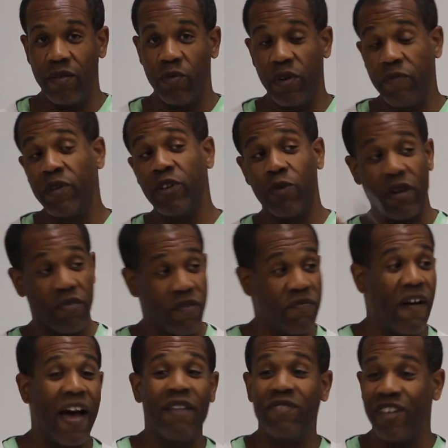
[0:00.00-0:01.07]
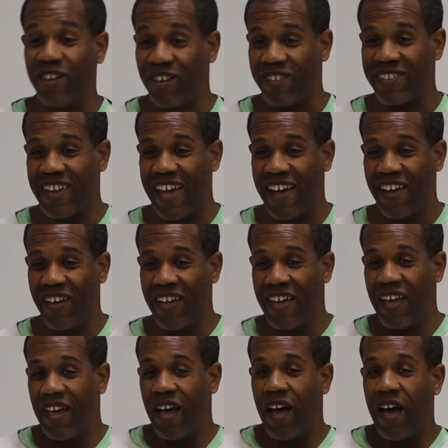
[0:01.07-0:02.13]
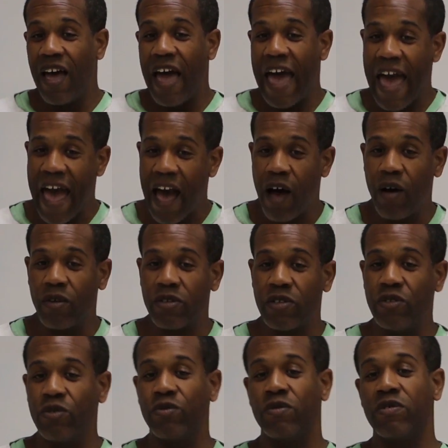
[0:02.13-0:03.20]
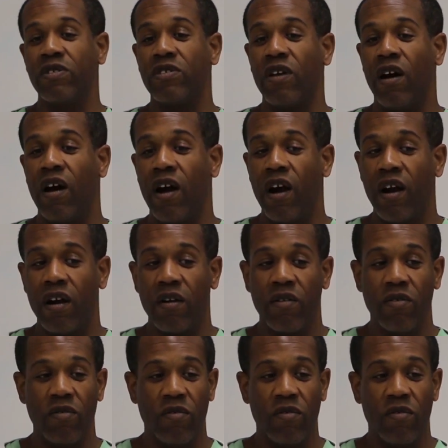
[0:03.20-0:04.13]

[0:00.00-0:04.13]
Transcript: we've been doing it for 5 years now, how students are,